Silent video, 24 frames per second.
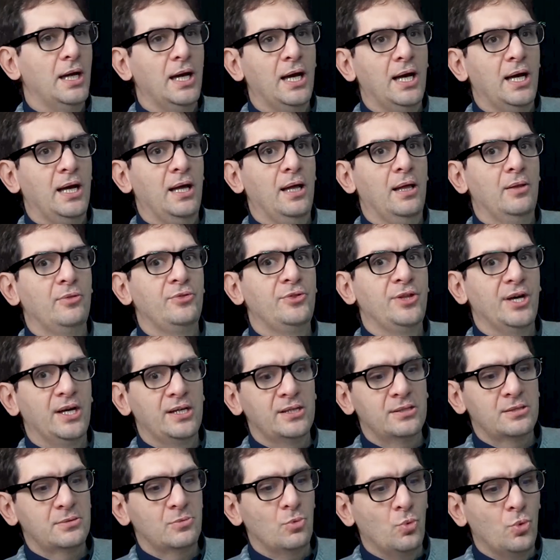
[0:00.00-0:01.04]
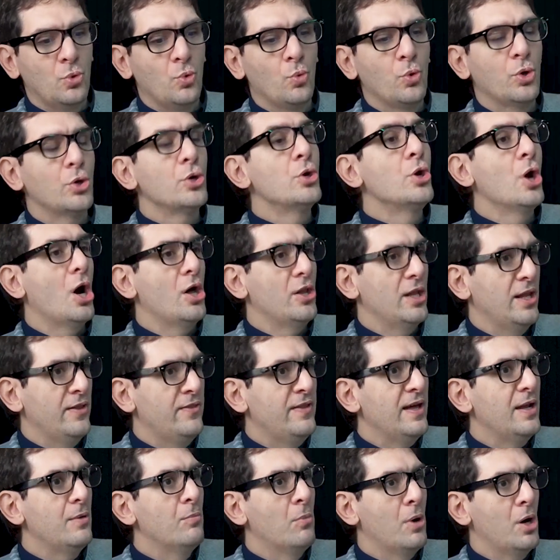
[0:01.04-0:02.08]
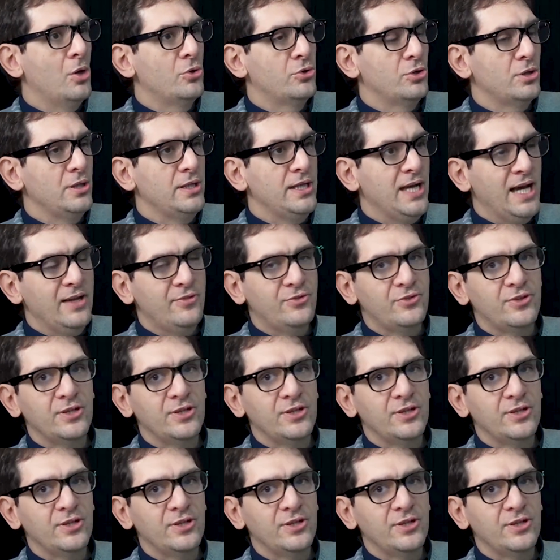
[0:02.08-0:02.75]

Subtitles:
We're not at that model yet,